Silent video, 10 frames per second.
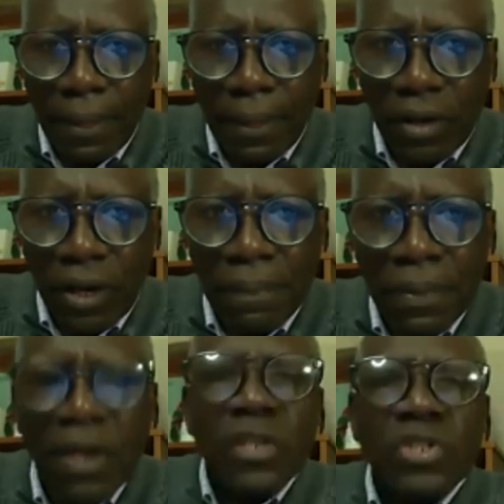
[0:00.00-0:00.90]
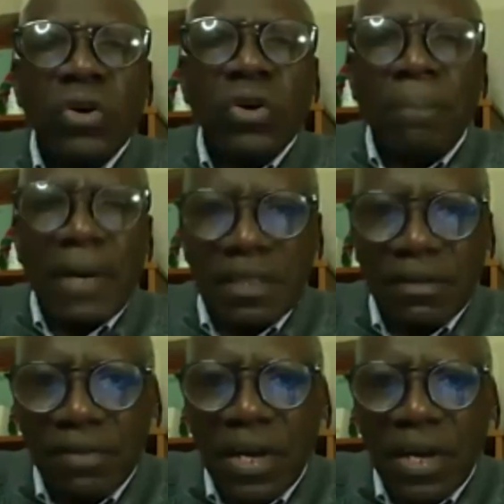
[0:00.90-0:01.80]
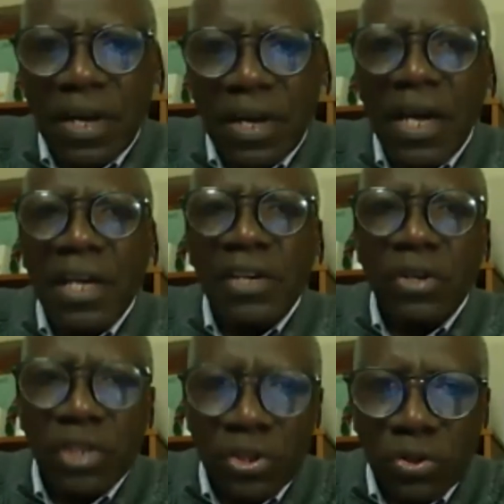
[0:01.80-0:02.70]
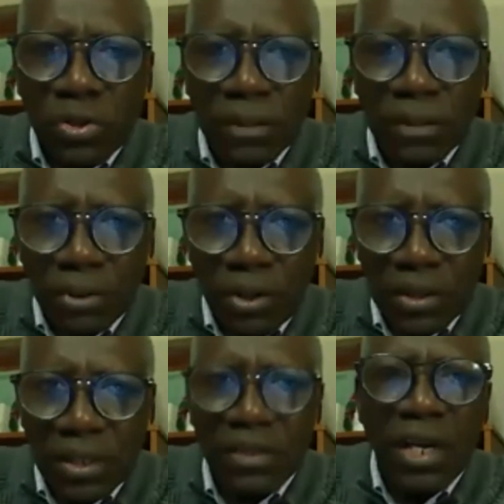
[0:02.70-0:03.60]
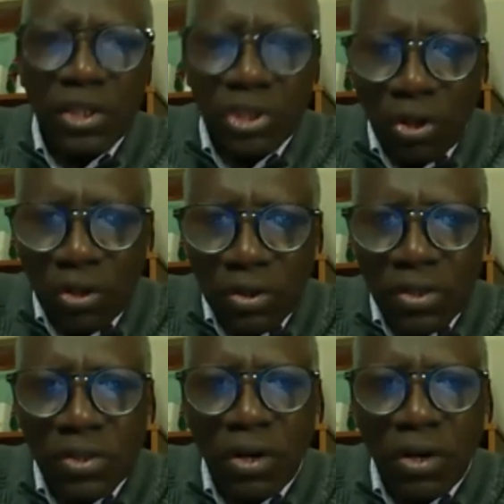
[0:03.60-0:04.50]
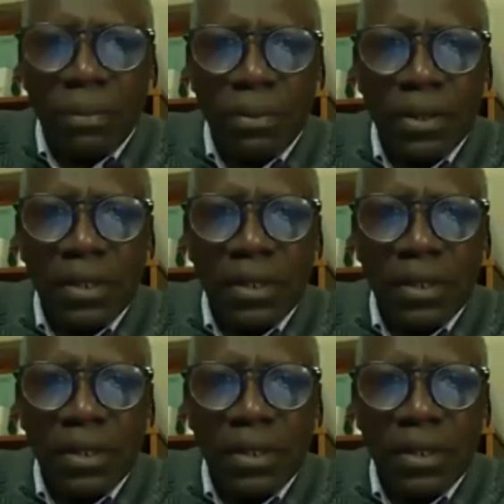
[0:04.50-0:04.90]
Okay, so persevere in your recruiting process. Don't stop.